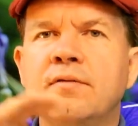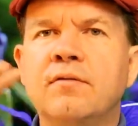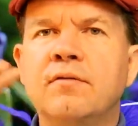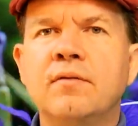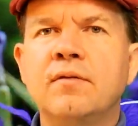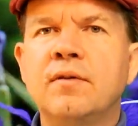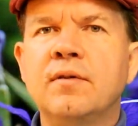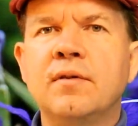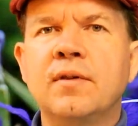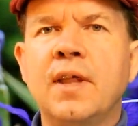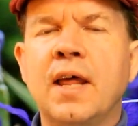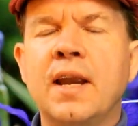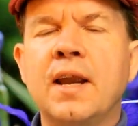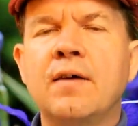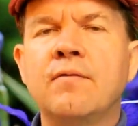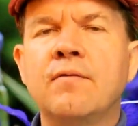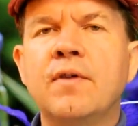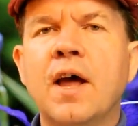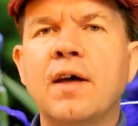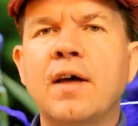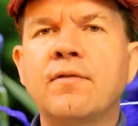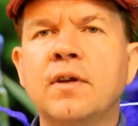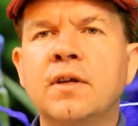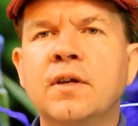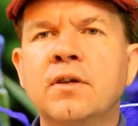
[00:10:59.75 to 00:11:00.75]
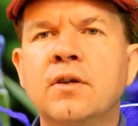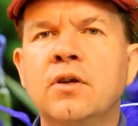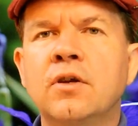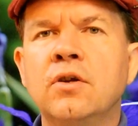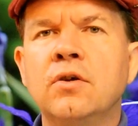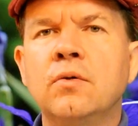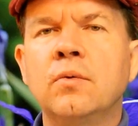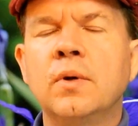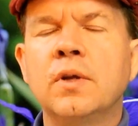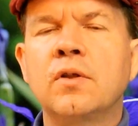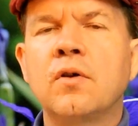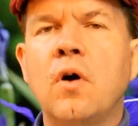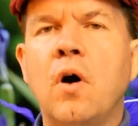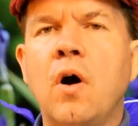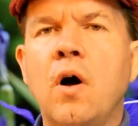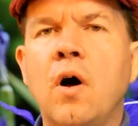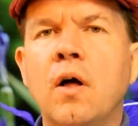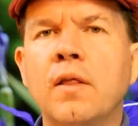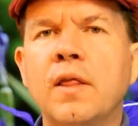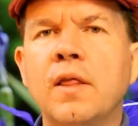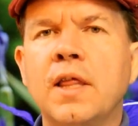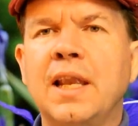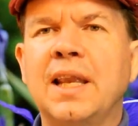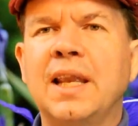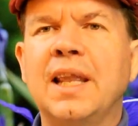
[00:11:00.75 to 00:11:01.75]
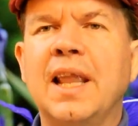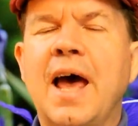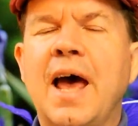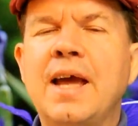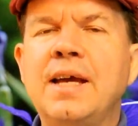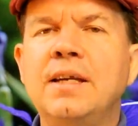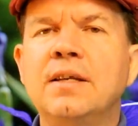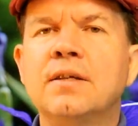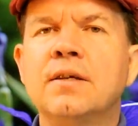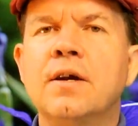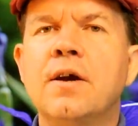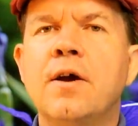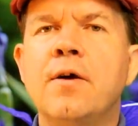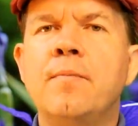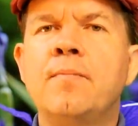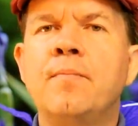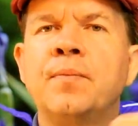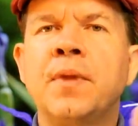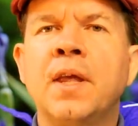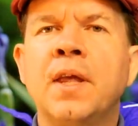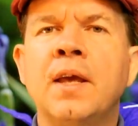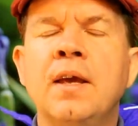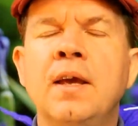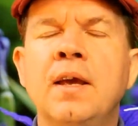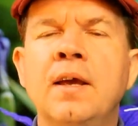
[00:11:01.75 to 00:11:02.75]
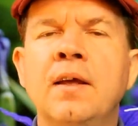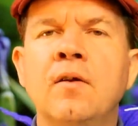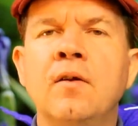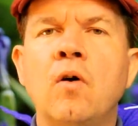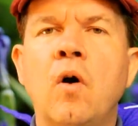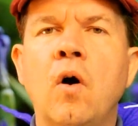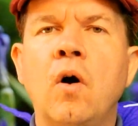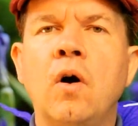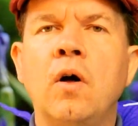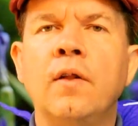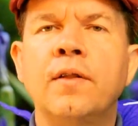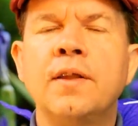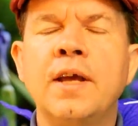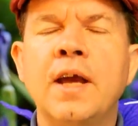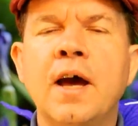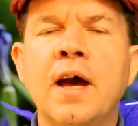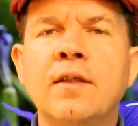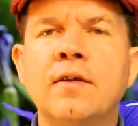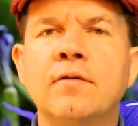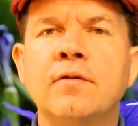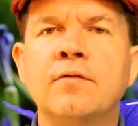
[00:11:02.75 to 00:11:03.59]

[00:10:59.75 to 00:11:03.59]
that have nothing to do with all the light in all the other